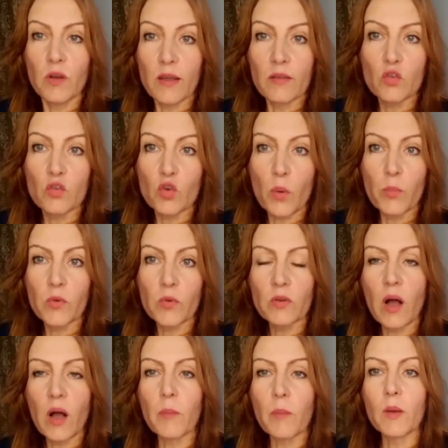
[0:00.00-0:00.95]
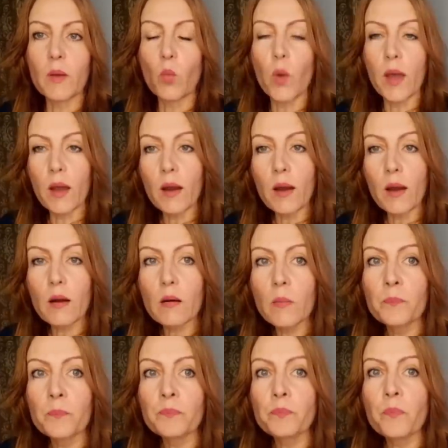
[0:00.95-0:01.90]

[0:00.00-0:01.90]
next job is coming where.